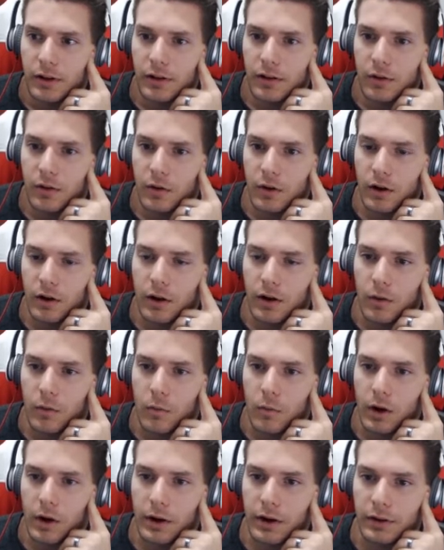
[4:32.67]
or
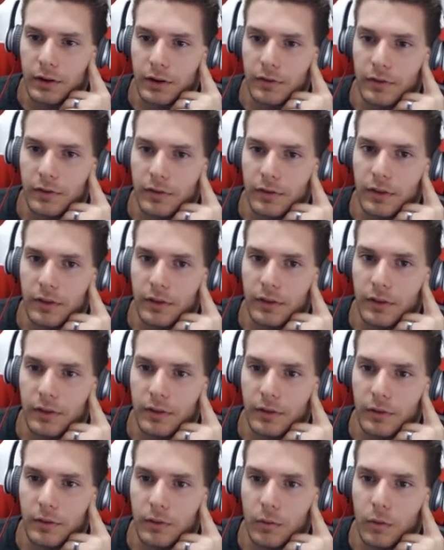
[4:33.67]
one
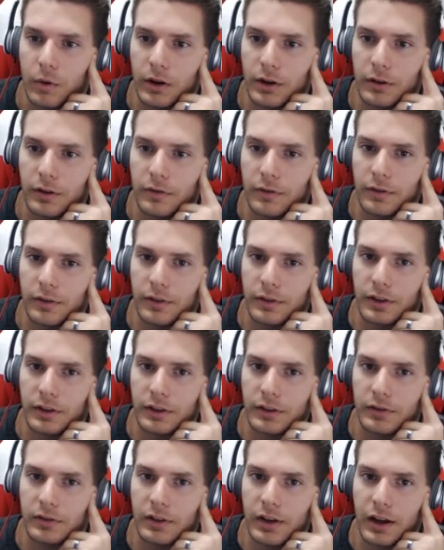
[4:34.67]
of
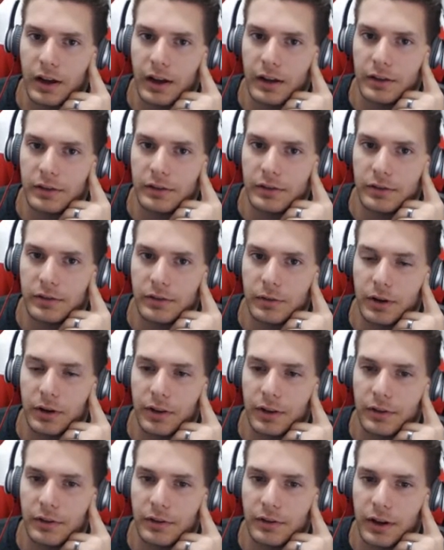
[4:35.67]
these guys, one
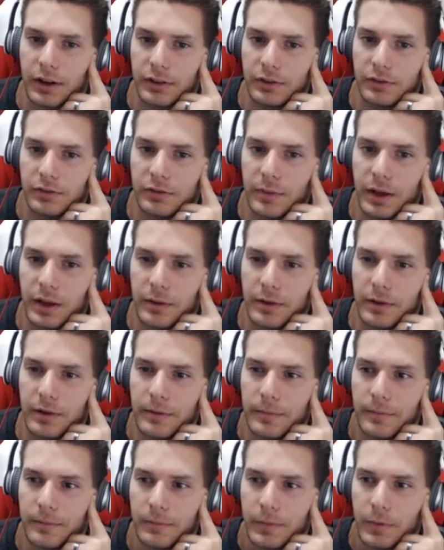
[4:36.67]
of the Ducks
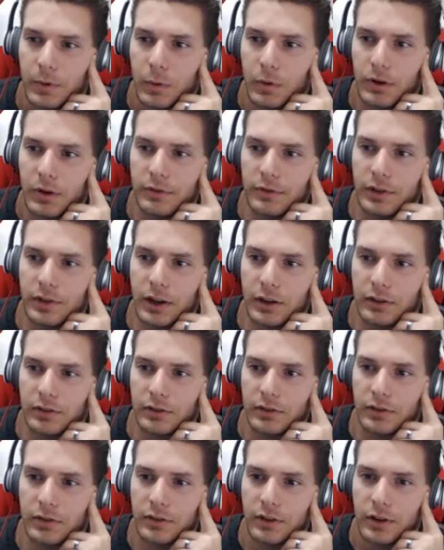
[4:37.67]
maybe, one of
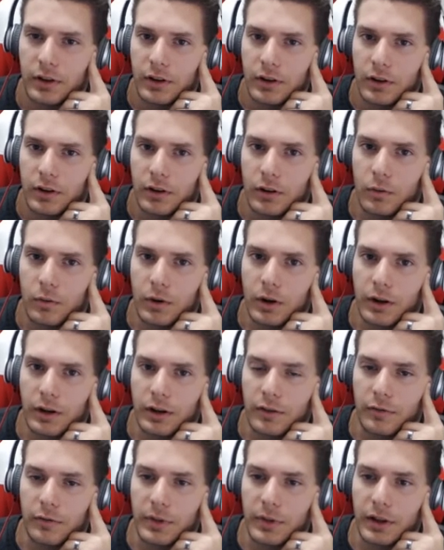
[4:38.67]
Ducks or one
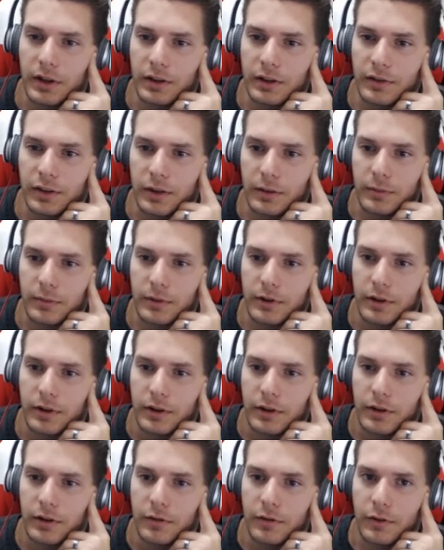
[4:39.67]
of Militum
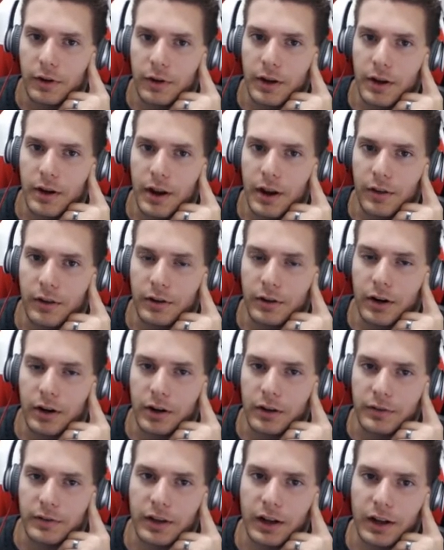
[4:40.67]
for another
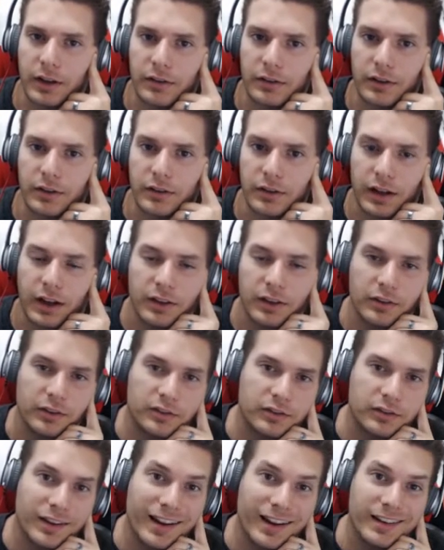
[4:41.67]
card of Consonance. As
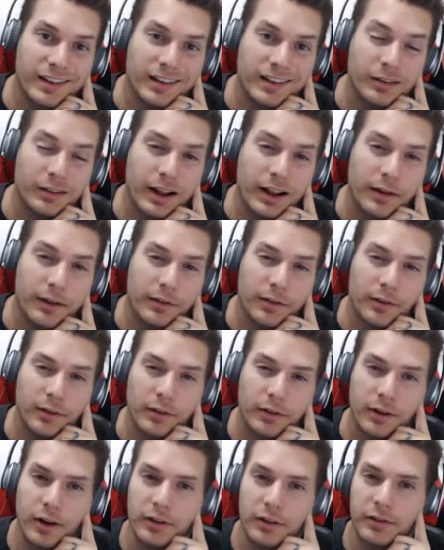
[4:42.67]
it stands, I don't have a
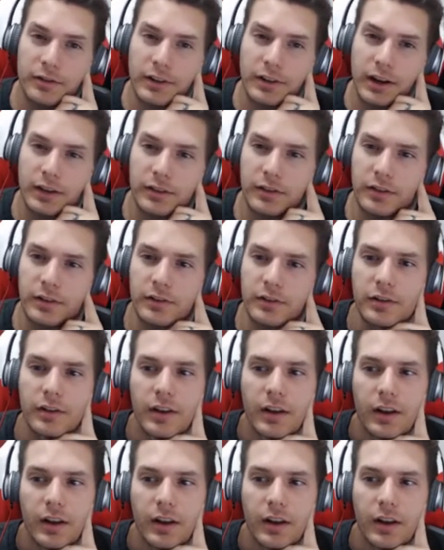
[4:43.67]
third card of Consonance.